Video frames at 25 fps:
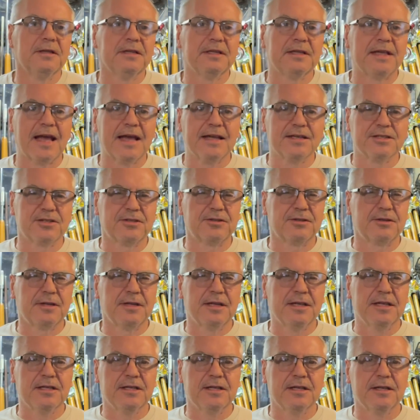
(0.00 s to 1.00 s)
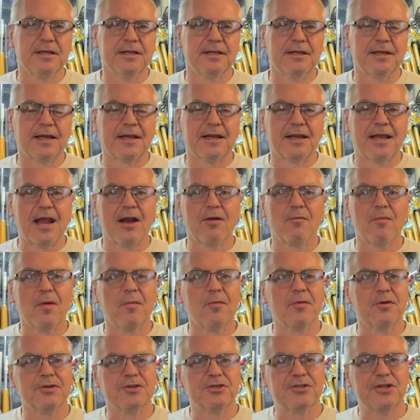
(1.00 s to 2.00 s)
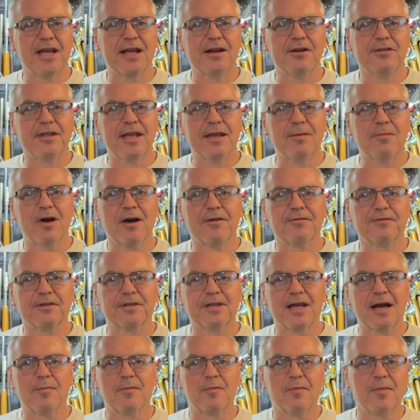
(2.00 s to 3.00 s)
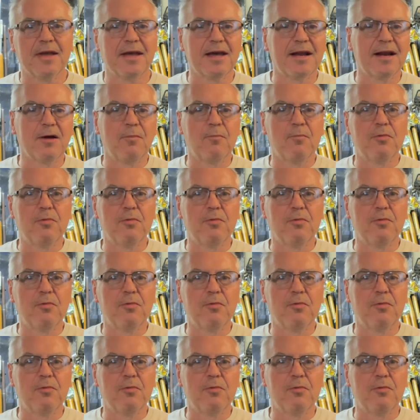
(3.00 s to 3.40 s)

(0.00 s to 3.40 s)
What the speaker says: guy's, I can't remember his channel name off the top of my head. I'll